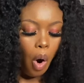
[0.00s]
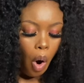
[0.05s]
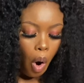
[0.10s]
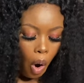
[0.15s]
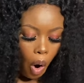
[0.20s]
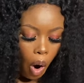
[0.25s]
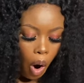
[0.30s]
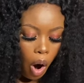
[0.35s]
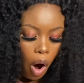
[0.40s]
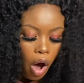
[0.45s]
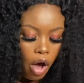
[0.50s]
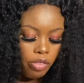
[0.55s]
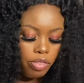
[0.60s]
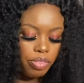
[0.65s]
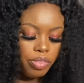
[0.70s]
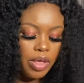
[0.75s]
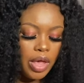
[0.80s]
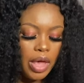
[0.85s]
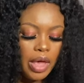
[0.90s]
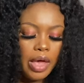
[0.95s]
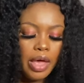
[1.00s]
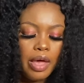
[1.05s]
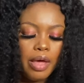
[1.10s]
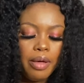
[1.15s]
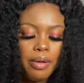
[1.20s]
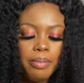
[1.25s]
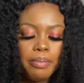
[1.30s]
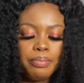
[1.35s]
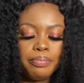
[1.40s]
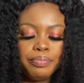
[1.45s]
or
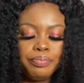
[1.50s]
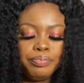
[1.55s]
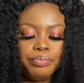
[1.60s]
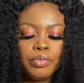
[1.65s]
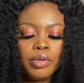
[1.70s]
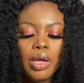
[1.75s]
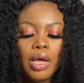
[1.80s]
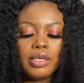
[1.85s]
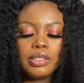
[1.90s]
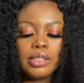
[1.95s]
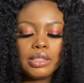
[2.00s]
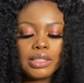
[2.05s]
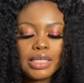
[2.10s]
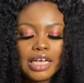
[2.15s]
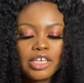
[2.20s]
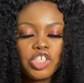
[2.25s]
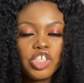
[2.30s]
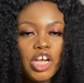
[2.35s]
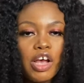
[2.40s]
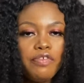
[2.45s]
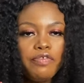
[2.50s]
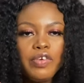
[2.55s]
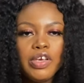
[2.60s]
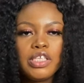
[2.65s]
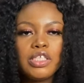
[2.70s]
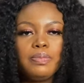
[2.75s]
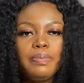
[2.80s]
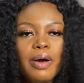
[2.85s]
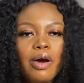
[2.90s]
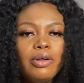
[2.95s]
the Sasha
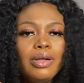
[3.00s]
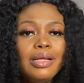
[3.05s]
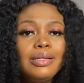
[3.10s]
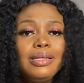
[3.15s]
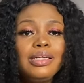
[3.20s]
face powder.